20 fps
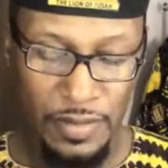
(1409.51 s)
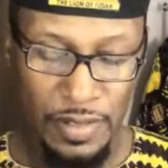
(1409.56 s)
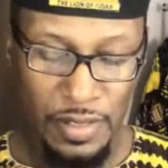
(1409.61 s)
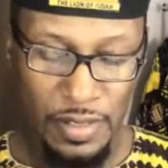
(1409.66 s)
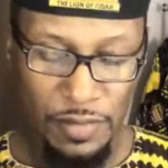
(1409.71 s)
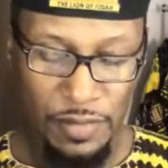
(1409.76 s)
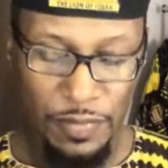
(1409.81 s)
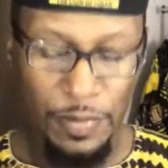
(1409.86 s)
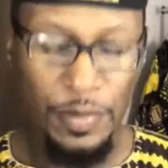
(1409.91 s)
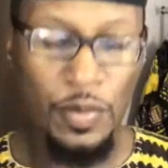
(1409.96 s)

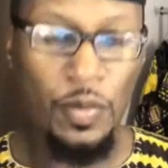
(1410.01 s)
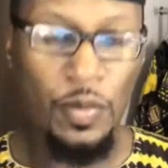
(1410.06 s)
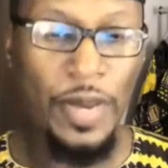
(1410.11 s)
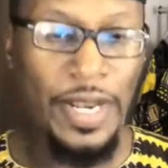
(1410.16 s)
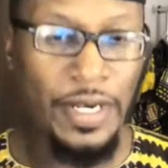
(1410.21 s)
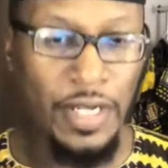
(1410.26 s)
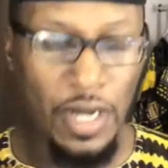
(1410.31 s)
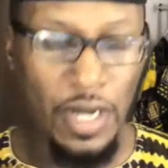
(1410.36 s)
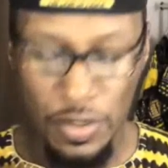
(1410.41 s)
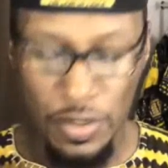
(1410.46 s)
From the
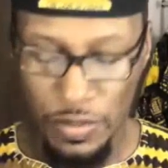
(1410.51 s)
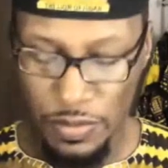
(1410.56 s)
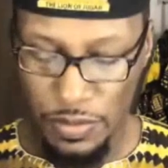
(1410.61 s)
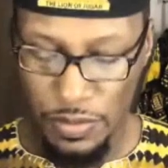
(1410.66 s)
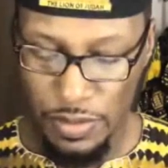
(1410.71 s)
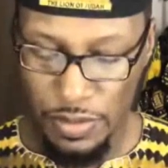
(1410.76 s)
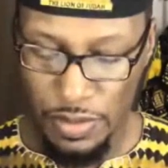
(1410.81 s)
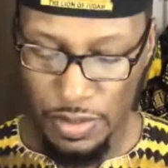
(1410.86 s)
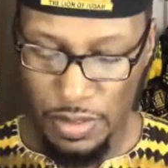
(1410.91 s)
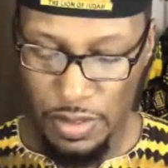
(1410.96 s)
window,
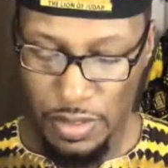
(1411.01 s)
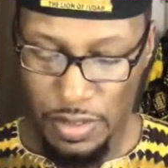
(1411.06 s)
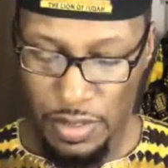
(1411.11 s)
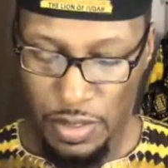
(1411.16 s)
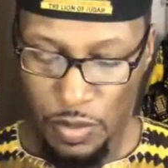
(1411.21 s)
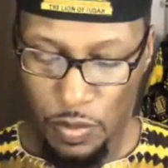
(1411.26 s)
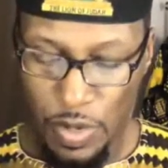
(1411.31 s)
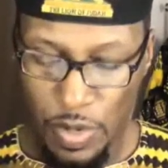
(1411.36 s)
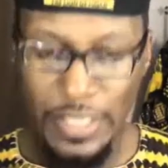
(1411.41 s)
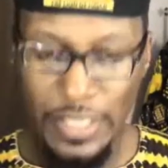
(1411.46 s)

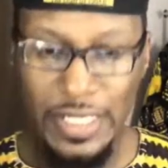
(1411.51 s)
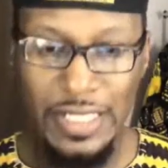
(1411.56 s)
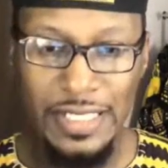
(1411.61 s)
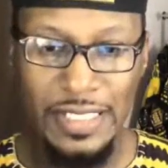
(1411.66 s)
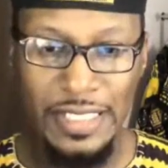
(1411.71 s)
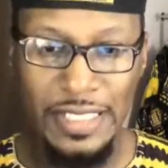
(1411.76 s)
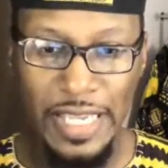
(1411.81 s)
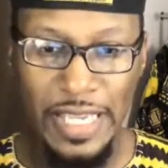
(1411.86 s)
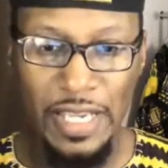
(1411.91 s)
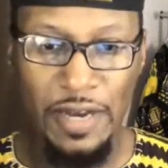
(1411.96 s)
one could
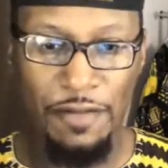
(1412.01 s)
see